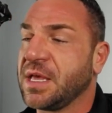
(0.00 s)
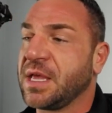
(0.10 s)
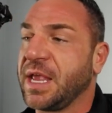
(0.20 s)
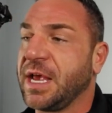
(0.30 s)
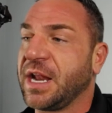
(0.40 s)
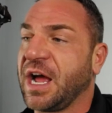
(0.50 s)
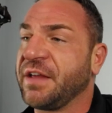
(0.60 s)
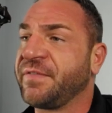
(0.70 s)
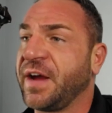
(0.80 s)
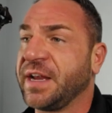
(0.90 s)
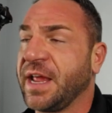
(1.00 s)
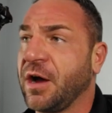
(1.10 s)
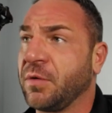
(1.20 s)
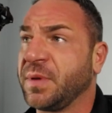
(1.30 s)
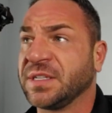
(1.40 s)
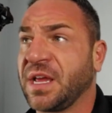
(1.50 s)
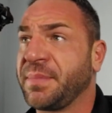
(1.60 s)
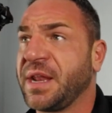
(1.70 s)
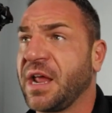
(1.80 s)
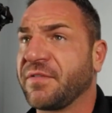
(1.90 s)
and I find out, because I've
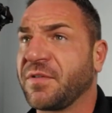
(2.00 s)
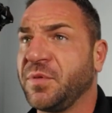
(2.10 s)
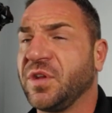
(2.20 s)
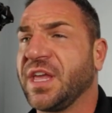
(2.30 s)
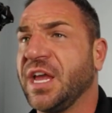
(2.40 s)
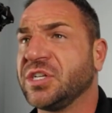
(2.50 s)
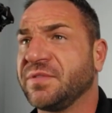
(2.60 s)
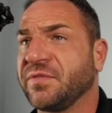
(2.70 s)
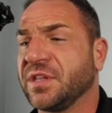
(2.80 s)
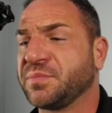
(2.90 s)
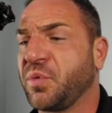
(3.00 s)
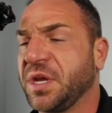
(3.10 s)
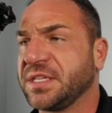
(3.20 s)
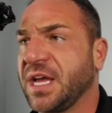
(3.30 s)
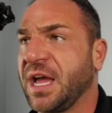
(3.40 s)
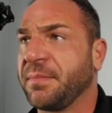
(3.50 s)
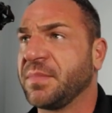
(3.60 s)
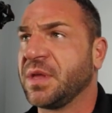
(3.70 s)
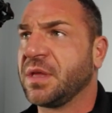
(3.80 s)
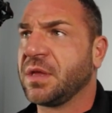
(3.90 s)
been out of communication for this point in time
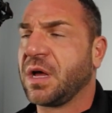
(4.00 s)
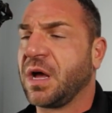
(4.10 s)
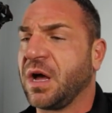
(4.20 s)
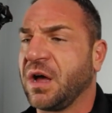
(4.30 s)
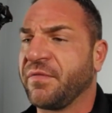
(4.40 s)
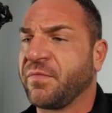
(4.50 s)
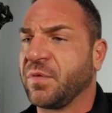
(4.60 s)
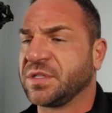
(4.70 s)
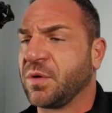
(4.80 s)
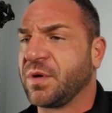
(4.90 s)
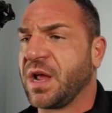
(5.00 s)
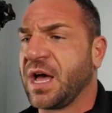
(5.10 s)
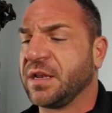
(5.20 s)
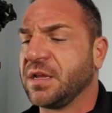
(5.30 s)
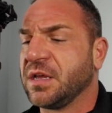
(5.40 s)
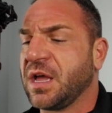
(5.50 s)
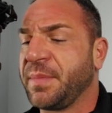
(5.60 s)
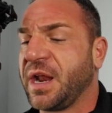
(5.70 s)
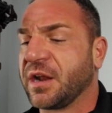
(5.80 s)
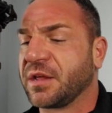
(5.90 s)
of what's going on. I've
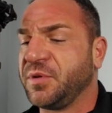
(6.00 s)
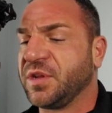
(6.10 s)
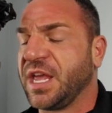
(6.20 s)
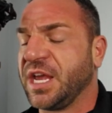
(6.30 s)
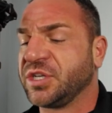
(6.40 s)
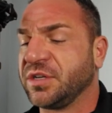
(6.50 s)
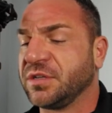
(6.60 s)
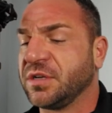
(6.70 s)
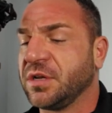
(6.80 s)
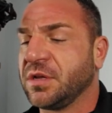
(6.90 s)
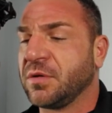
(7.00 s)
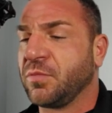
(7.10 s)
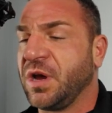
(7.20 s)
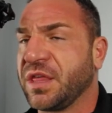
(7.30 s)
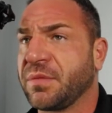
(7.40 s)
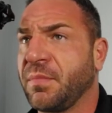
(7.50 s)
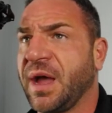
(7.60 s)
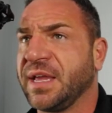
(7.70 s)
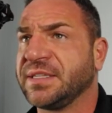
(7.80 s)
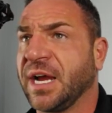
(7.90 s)
been out of communication with
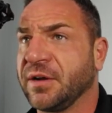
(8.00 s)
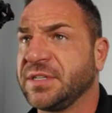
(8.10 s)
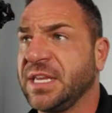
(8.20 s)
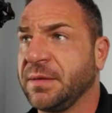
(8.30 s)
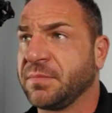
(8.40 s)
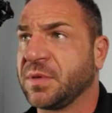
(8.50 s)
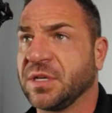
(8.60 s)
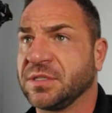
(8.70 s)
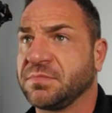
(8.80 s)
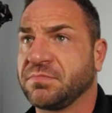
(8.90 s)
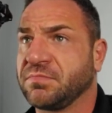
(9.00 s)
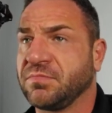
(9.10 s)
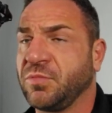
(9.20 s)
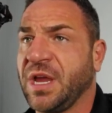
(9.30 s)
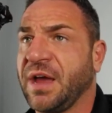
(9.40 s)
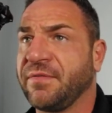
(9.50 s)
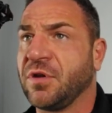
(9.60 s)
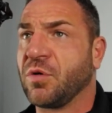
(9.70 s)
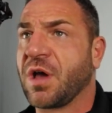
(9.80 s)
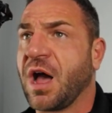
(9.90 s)
my entire team because we had
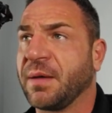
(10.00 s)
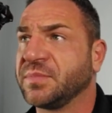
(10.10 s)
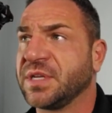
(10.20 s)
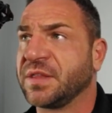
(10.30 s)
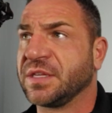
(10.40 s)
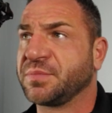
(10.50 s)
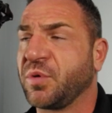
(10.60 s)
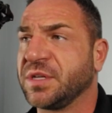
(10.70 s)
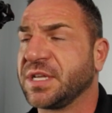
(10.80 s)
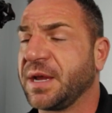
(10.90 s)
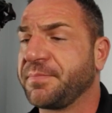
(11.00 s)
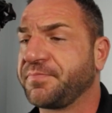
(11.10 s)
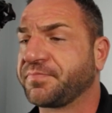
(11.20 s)
no comms at this point in time.